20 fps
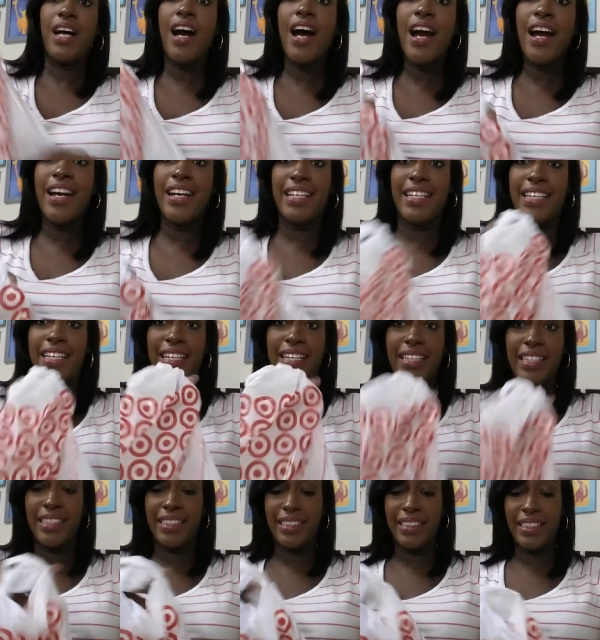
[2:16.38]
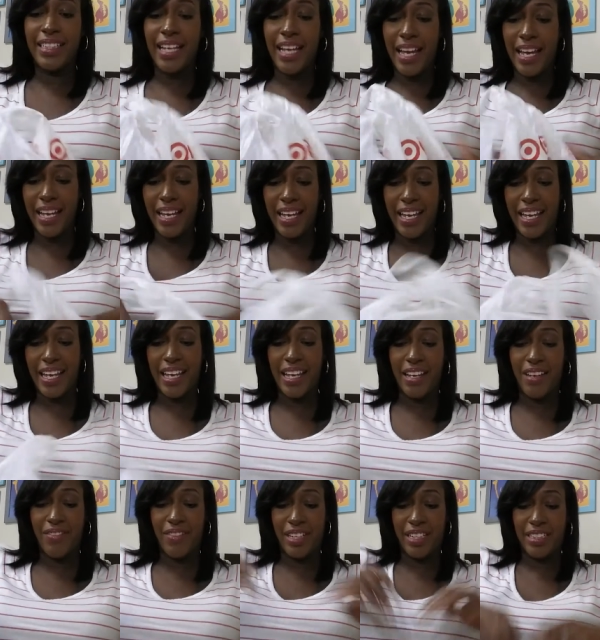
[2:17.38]
Target, I
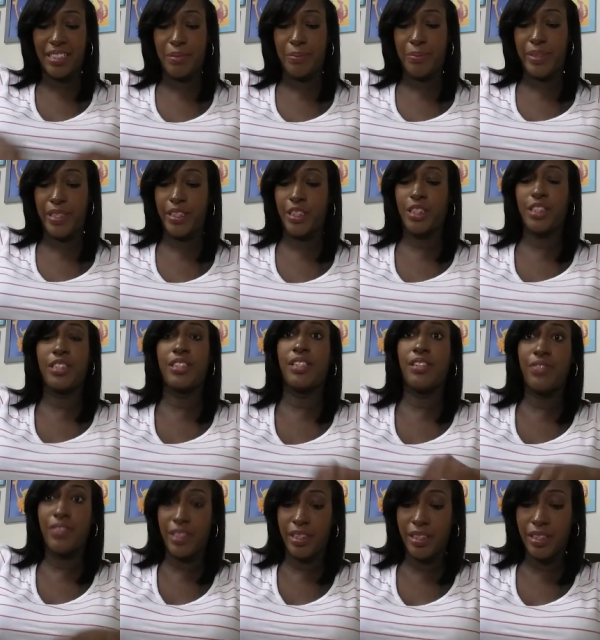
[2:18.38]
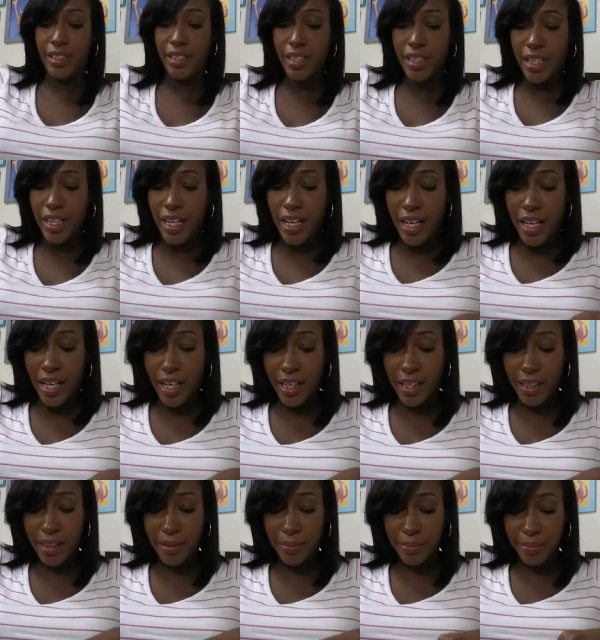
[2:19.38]
have, and it's a bunch of stuff in here.
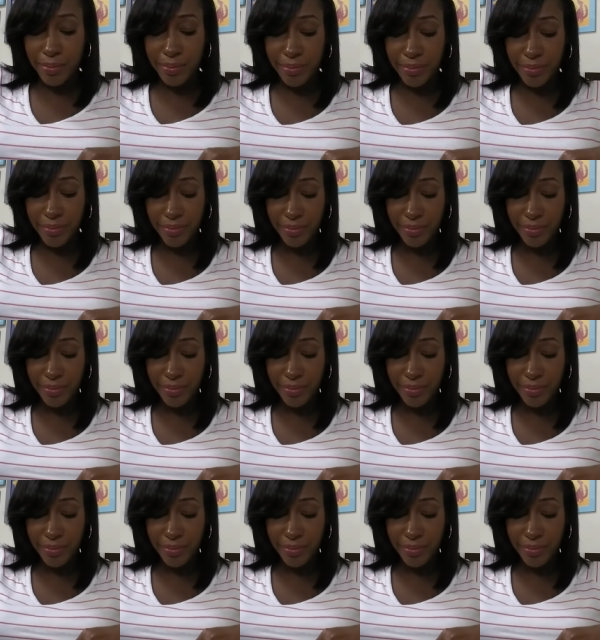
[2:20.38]
Um,